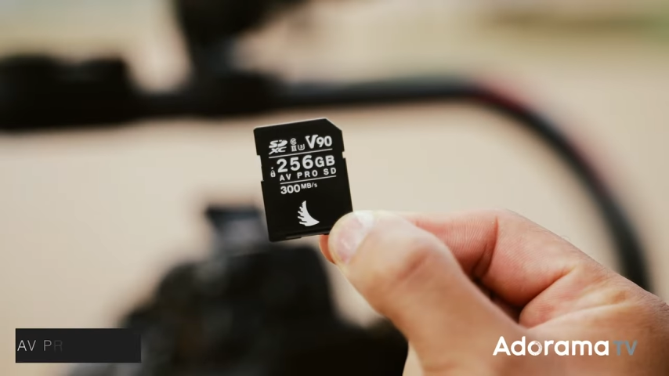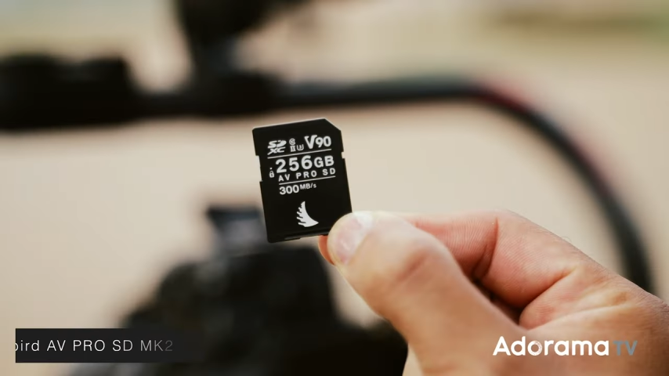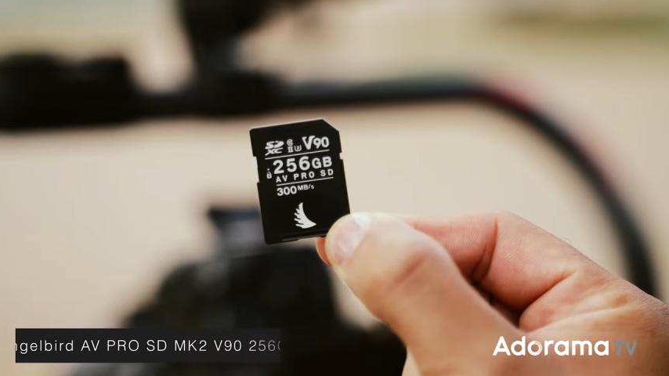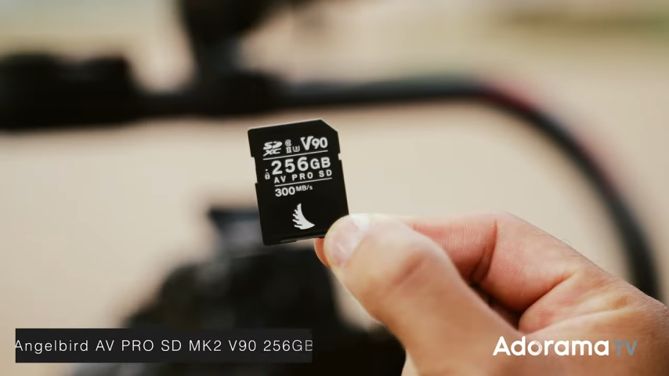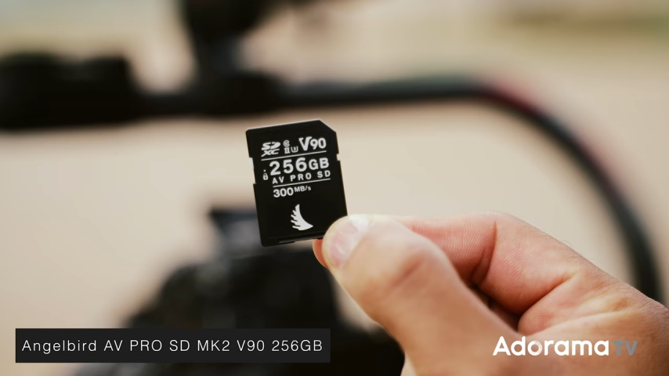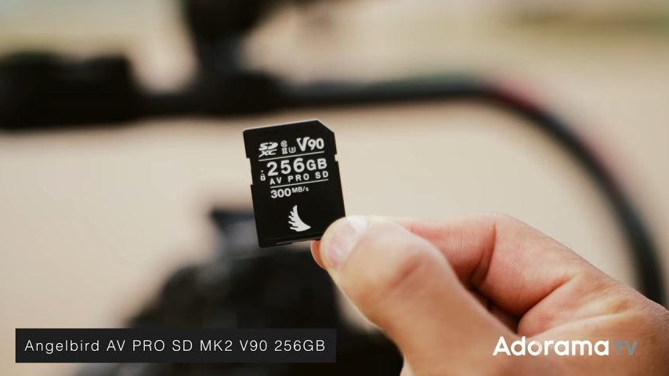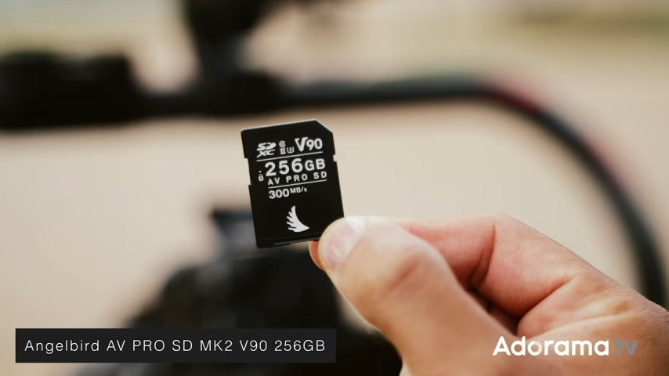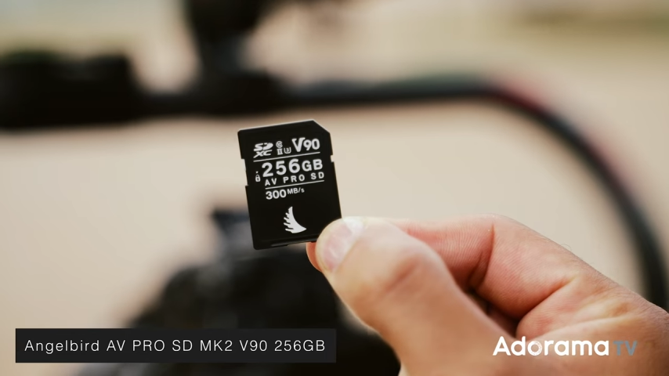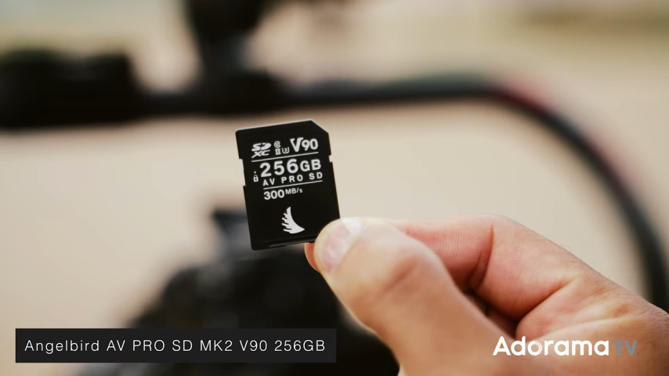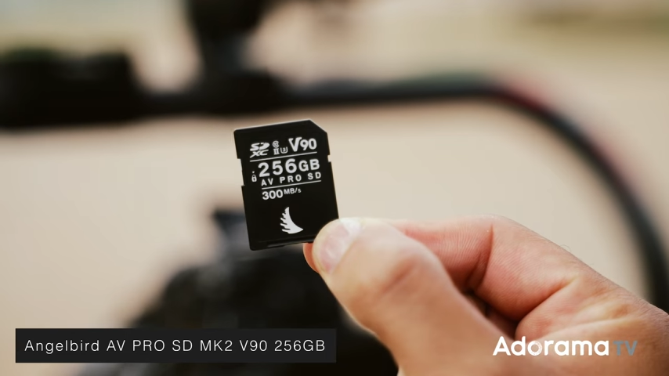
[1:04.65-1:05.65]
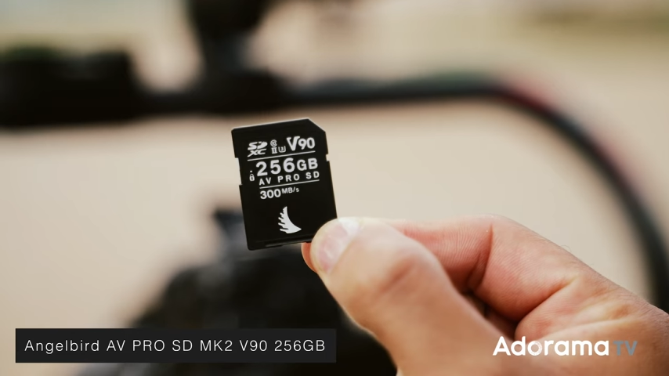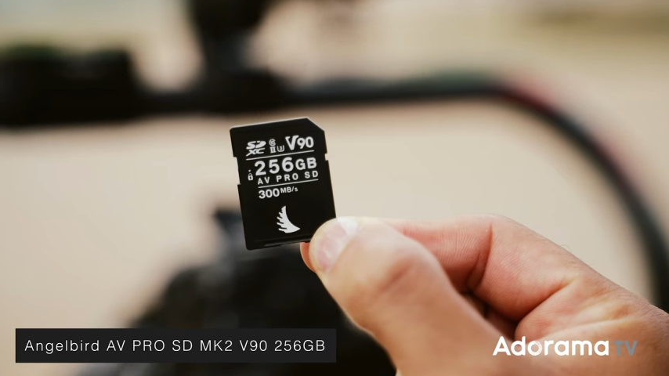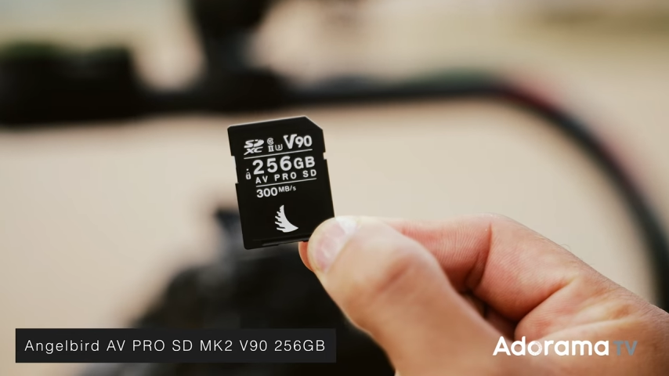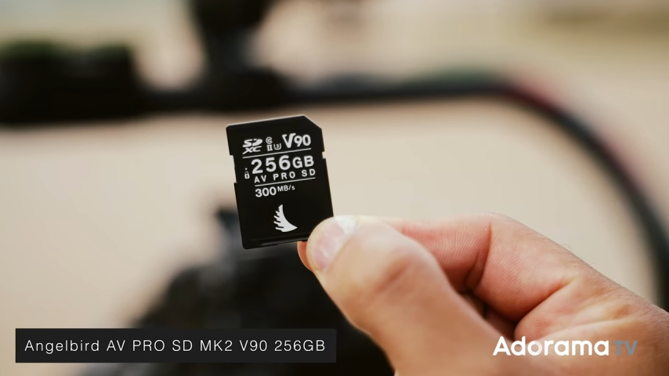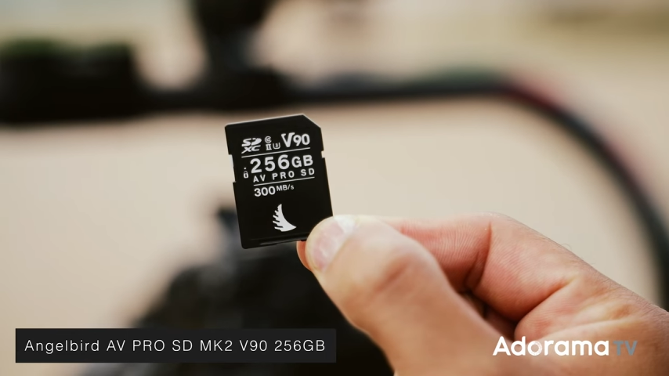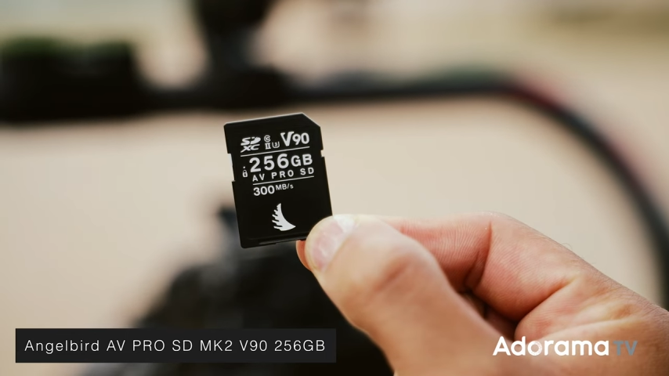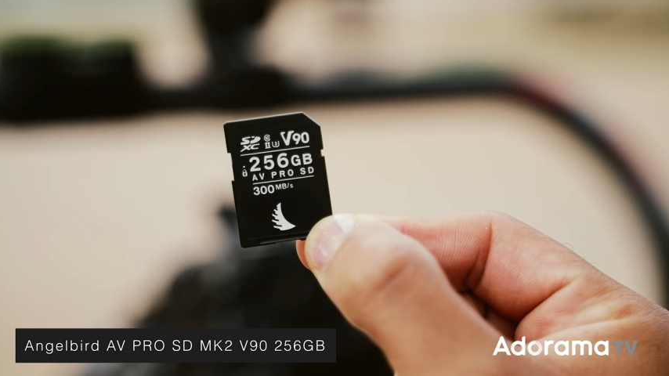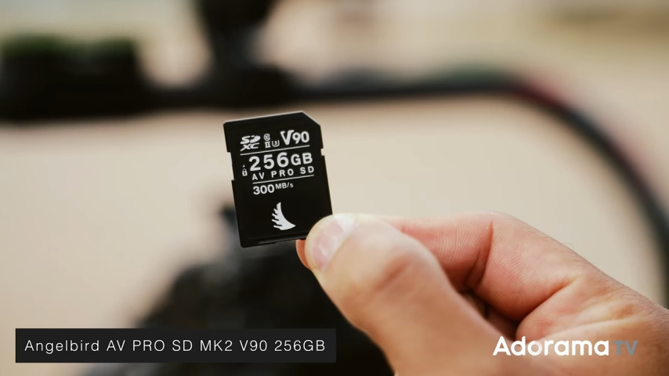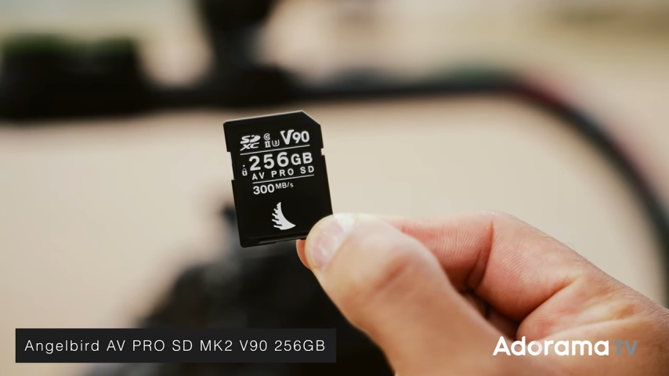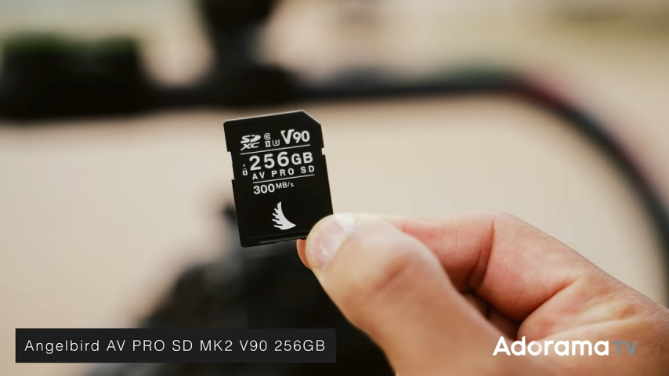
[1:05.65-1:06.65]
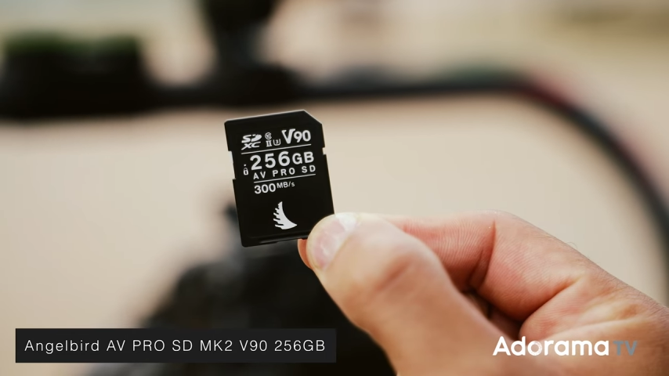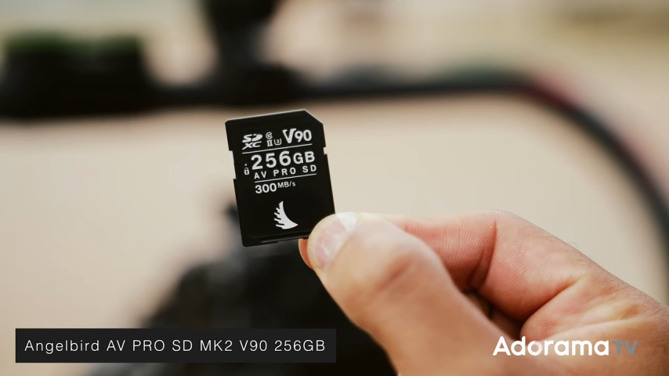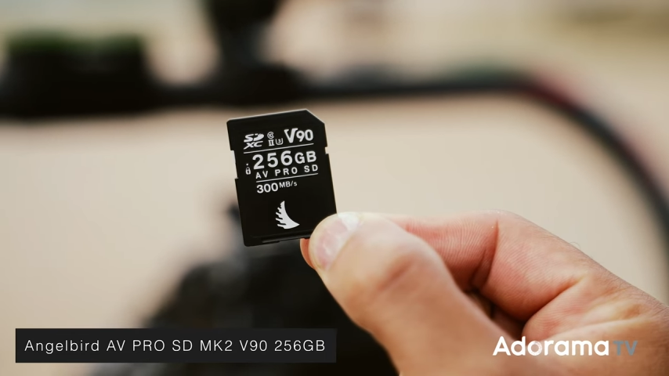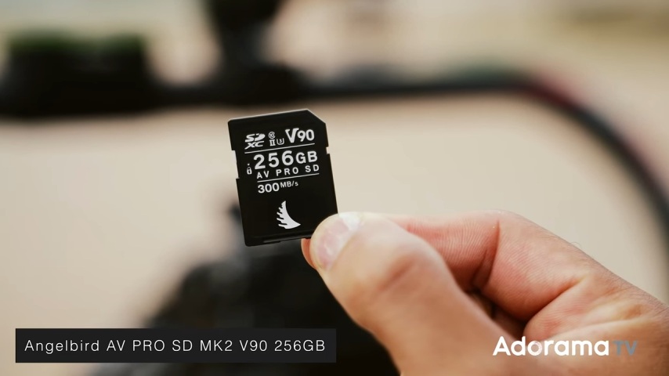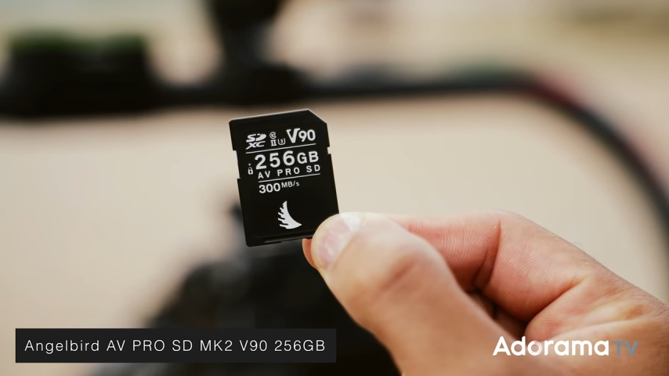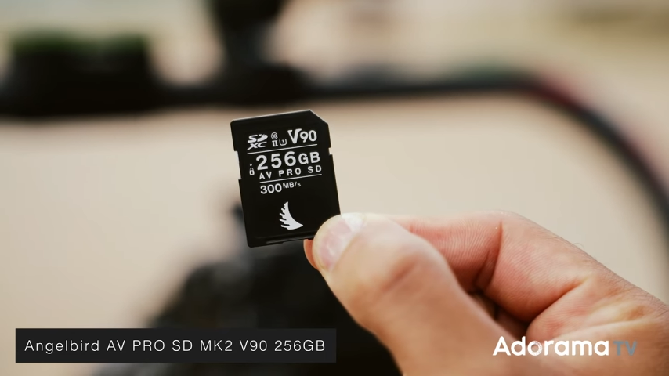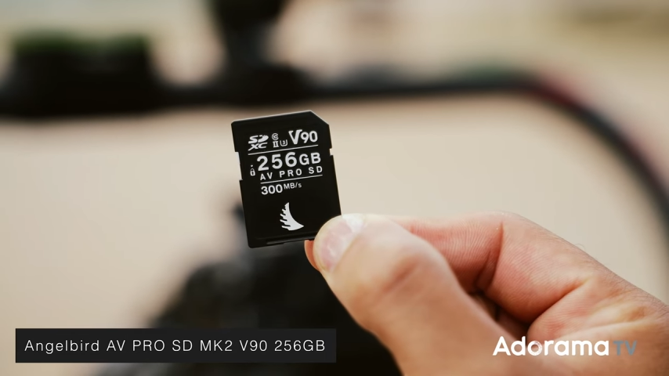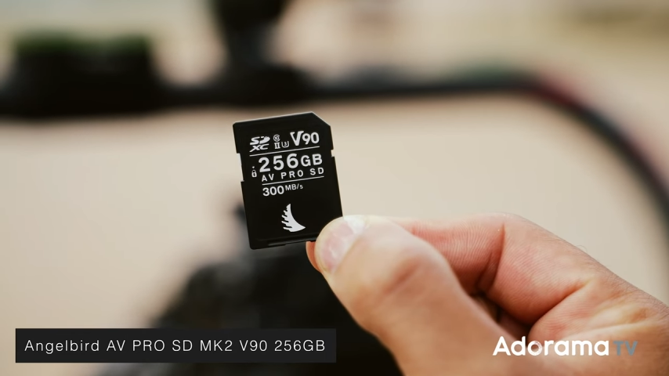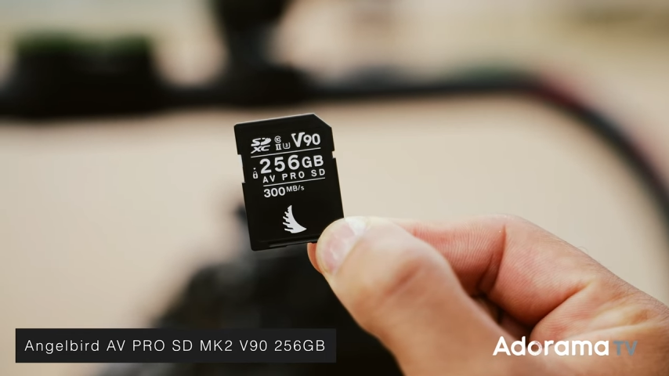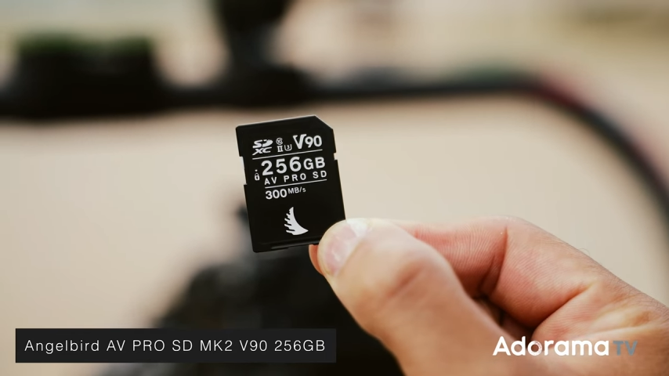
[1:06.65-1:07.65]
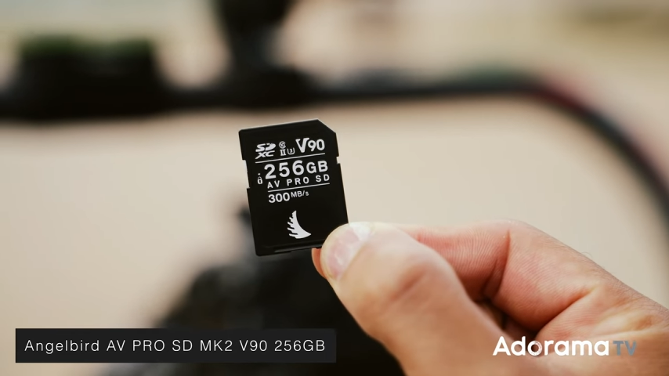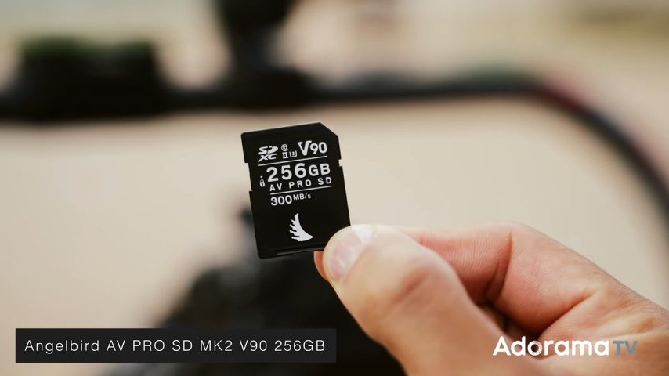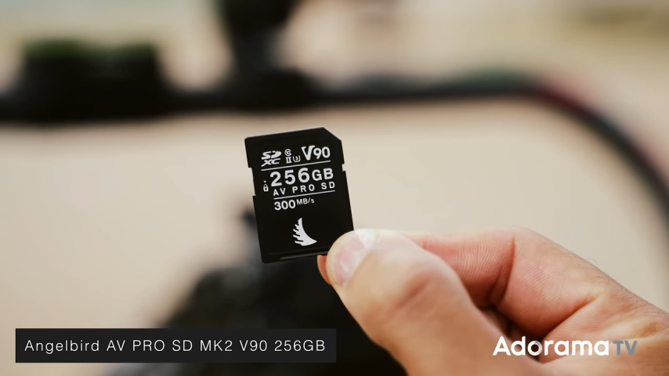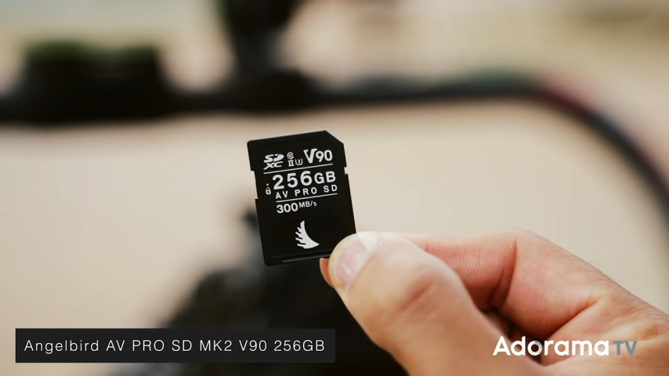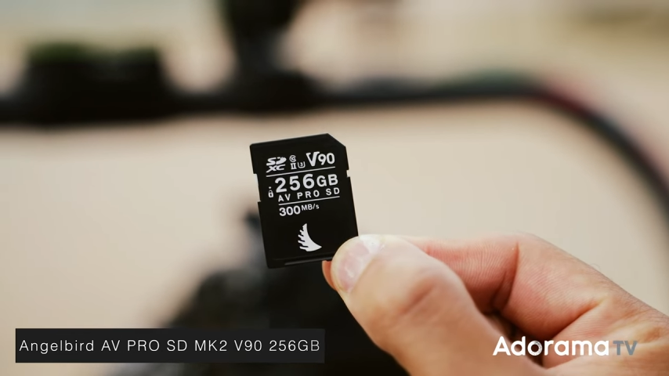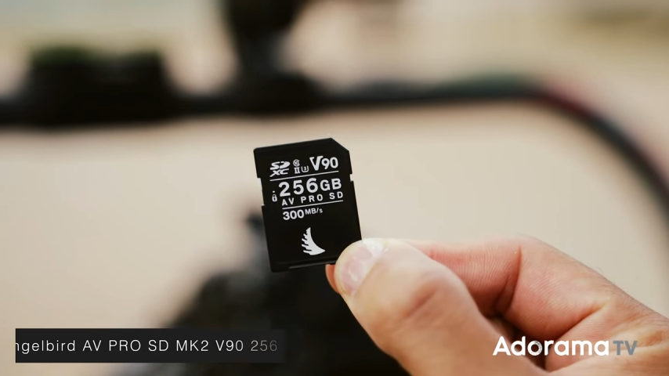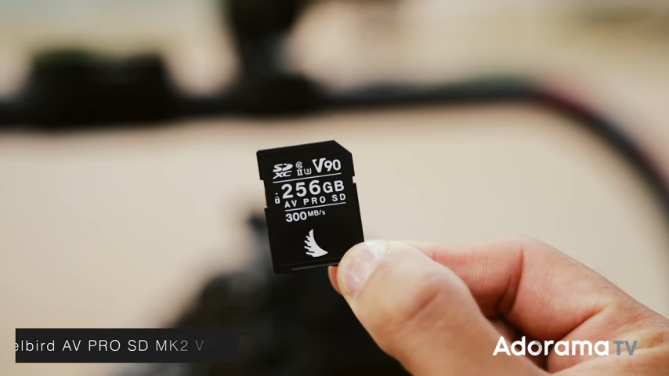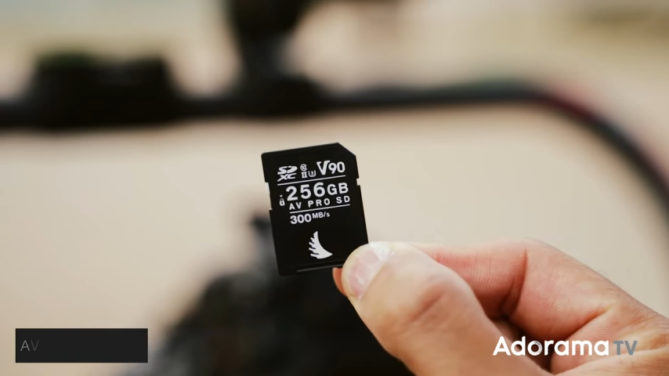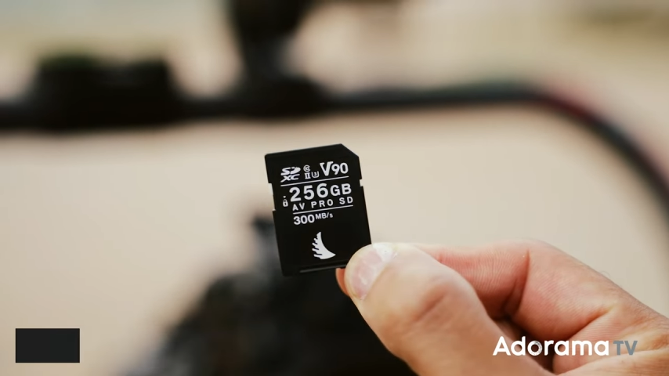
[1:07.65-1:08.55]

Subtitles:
(no speaker visible)